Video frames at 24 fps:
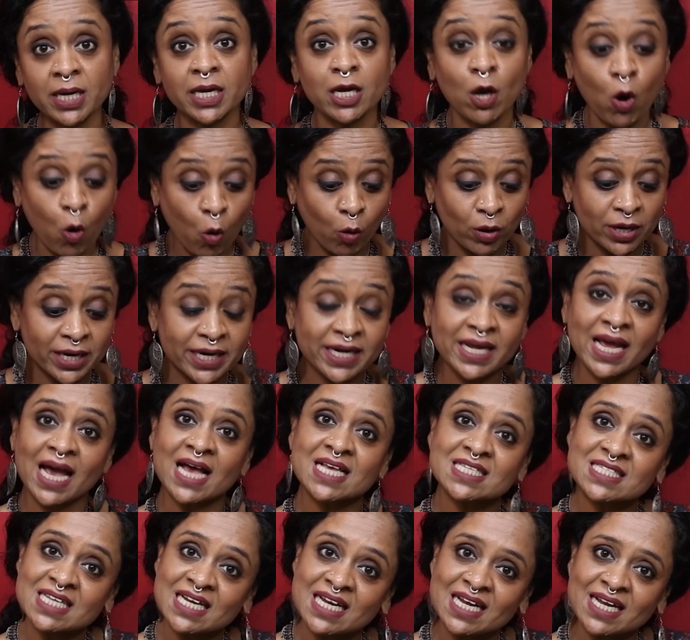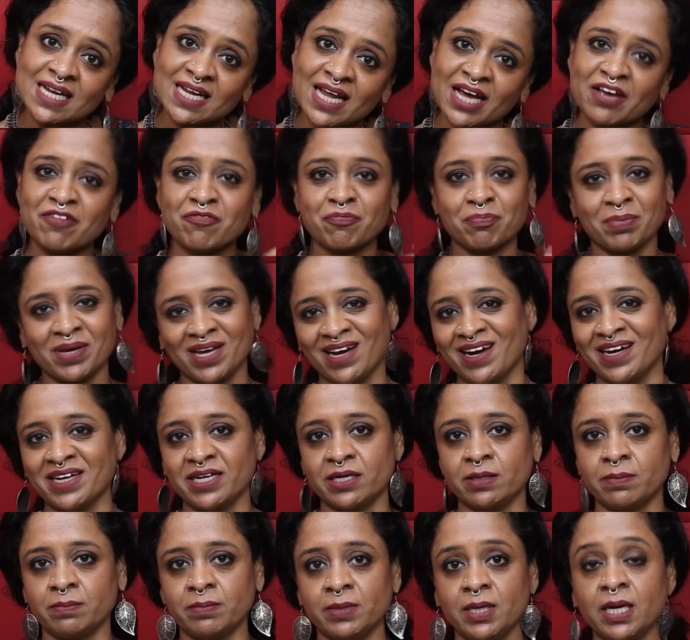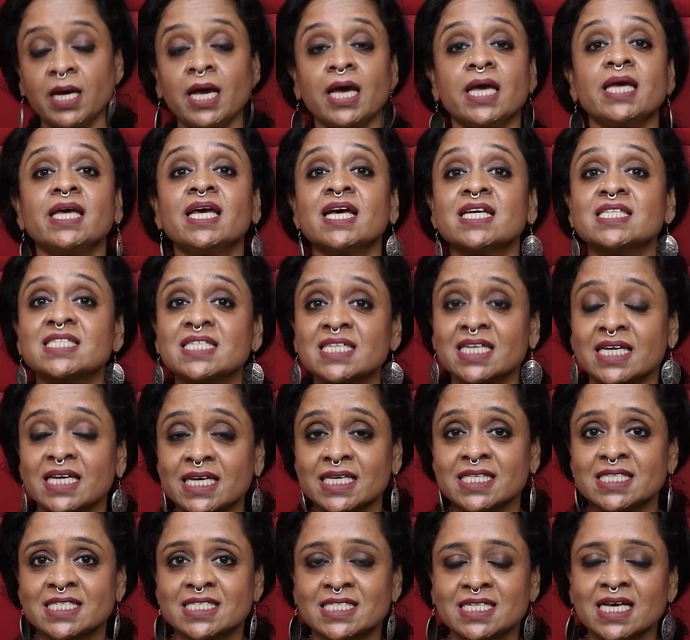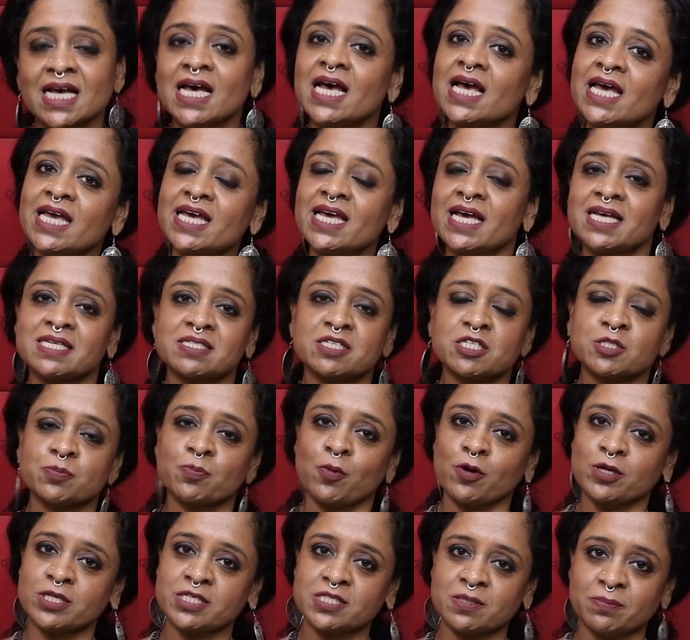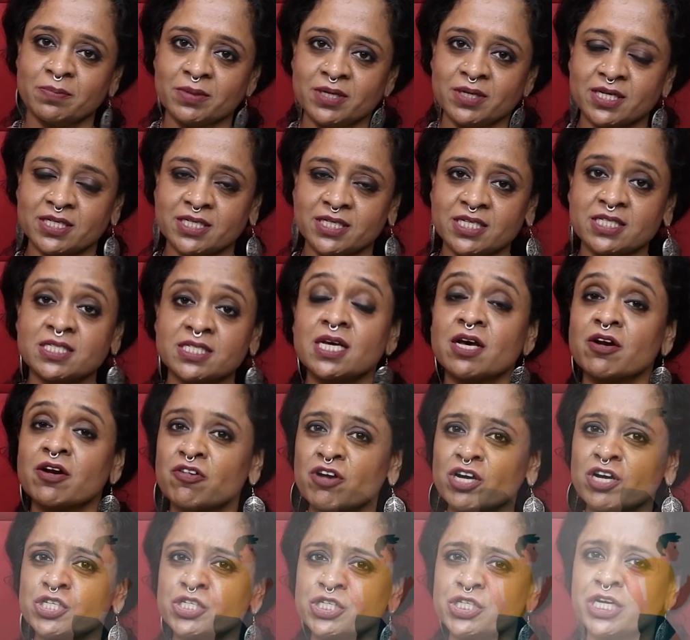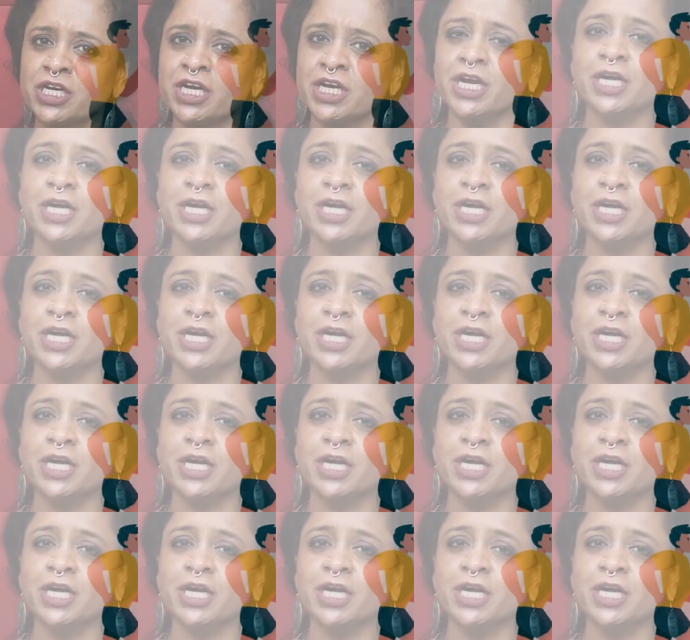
he already has a life behind him. He has kids. He has responsibilities. Rushing